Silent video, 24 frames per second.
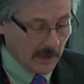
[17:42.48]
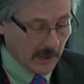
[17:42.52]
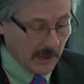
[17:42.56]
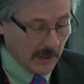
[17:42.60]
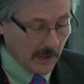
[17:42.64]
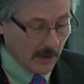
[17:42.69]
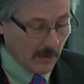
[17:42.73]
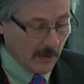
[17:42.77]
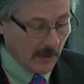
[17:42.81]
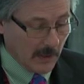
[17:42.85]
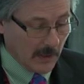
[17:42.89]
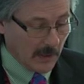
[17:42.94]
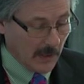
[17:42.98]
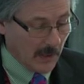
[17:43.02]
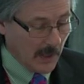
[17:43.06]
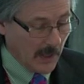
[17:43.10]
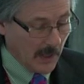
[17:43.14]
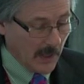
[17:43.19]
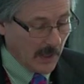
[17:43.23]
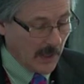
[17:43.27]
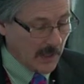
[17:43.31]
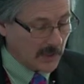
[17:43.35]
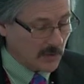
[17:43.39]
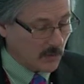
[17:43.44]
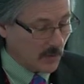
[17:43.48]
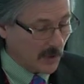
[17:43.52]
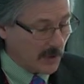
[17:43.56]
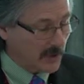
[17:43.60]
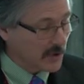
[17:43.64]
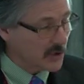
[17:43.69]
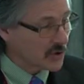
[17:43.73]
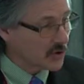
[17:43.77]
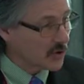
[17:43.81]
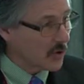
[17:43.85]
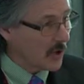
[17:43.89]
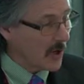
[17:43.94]
hearing, as well
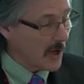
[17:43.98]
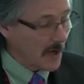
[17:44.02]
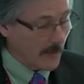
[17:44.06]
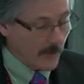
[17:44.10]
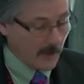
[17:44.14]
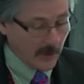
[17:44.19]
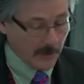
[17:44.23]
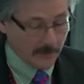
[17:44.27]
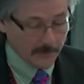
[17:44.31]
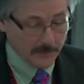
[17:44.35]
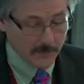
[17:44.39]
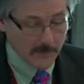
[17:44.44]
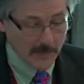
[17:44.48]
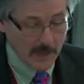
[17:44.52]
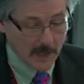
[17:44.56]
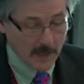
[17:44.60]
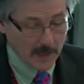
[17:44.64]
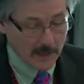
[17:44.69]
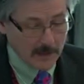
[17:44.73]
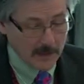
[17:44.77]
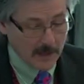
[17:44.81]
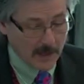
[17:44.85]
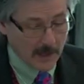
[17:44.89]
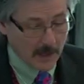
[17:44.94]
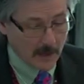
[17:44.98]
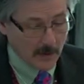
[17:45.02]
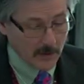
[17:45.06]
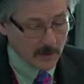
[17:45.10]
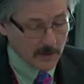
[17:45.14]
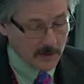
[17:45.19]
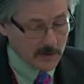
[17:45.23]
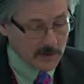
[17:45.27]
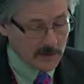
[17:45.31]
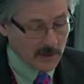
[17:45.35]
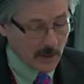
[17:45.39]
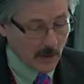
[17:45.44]
as trauma. Now,
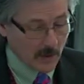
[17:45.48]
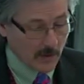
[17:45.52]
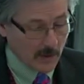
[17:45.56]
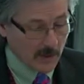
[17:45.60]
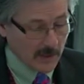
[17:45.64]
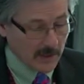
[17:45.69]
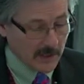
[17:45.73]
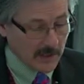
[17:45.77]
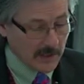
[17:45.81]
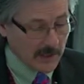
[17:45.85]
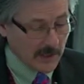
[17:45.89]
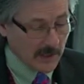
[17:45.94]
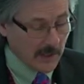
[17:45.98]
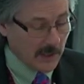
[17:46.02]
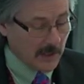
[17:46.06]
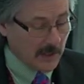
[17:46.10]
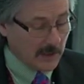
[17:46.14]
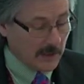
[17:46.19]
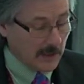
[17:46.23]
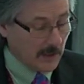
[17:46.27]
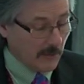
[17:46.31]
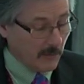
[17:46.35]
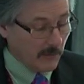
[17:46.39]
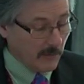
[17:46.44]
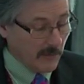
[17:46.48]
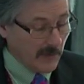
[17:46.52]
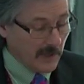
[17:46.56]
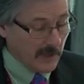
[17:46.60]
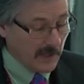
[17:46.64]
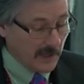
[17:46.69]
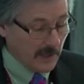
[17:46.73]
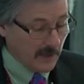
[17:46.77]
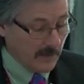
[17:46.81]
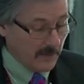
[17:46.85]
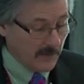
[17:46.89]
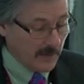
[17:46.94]
so again,
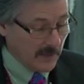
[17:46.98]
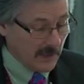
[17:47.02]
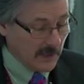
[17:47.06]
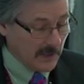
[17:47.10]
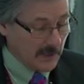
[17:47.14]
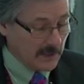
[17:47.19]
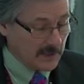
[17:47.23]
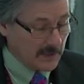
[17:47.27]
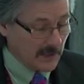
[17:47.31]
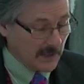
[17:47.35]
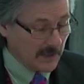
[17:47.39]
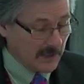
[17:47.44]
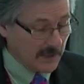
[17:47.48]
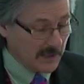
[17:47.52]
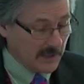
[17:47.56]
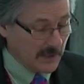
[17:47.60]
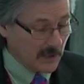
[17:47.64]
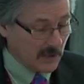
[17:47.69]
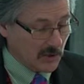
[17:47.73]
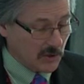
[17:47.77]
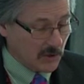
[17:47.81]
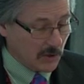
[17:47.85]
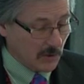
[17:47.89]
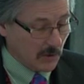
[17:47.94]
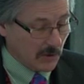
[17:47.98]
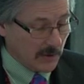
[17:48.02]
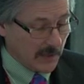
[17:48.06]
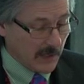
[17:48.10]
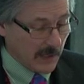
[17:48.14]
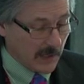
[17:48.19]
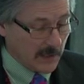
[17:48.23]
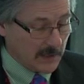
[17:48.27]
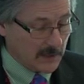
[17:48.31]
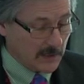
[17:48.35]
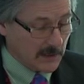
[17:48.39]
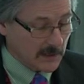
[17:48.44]
many of these additional
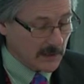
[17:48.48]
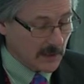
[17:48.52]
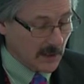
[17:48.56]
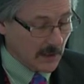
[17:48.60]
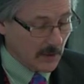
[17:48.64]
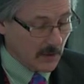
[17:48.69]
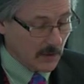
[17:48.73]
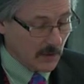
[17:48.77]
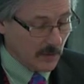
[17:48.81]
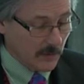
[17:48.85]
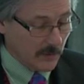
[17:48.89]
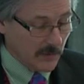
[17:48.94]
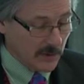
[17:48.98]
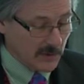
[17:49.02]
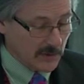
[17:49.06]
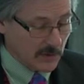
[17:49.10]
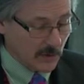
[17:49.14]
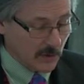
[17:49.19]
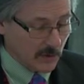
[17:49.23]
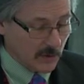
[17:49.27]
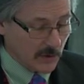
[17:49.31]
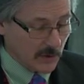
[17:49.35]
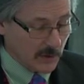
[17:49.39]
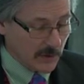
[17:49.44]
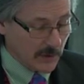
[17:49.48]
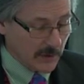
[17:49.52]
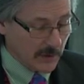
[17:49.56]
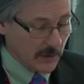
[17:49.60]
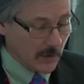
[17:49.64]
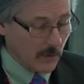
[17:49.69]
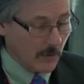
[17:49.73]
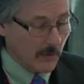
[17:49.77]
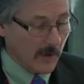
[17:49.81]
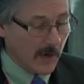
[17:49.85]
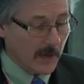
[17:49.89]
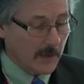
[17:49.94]
cases could be surgically
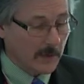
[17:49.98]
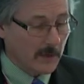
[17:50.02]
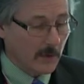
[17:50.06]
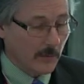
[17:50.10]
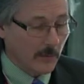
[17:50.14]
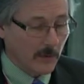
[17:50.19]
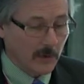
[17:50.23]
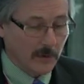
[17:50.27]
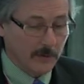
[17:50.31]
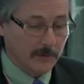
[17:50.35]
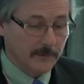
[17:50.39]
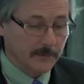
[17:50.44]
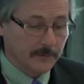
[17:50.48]
correctable.